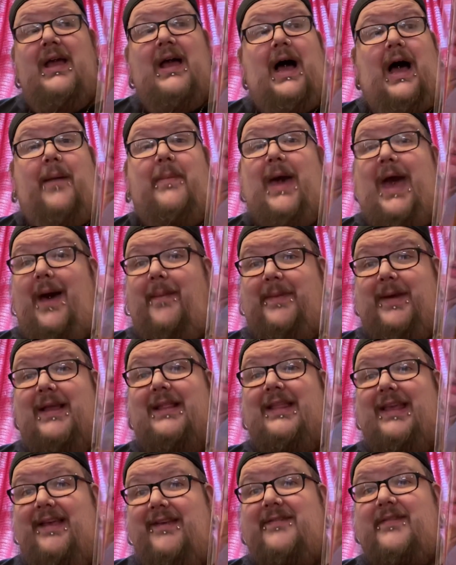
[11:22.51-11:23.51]
I'm happy
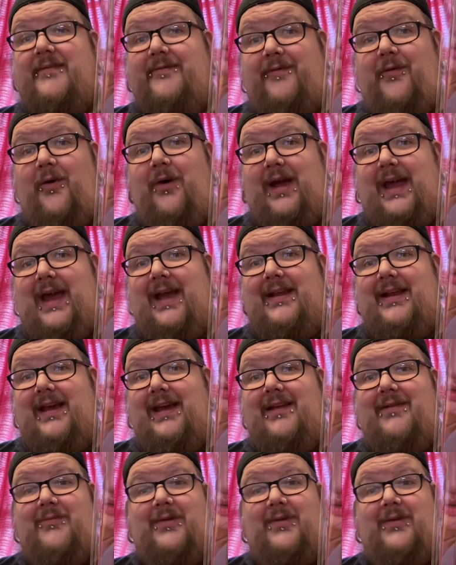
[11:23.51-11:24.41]
at least the 4K did.